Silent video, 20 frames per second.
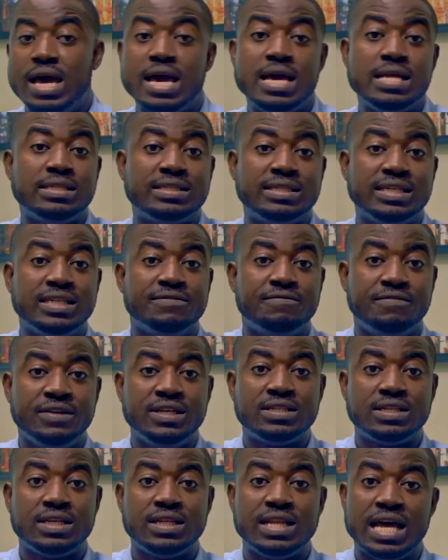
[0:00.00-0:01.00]
and Saint
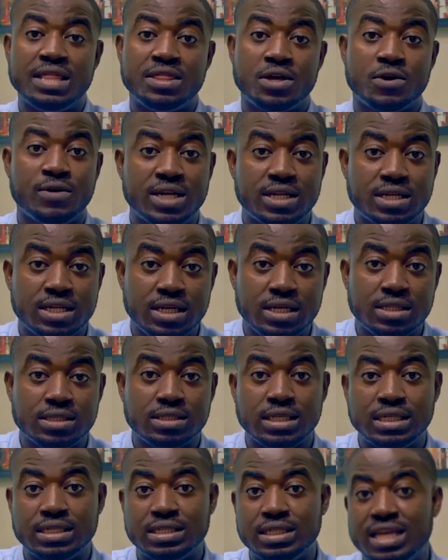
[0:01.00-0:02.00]
Vincent and the
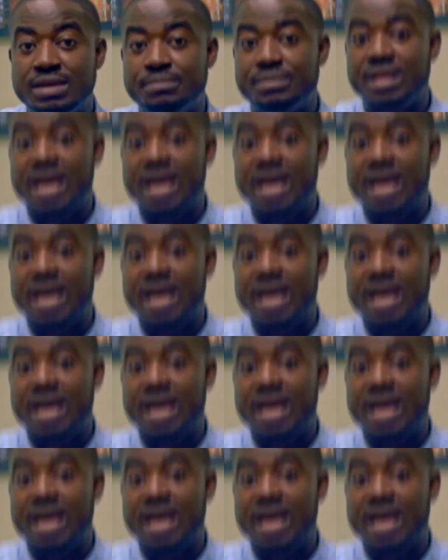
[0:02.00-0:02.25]
Grenadines is named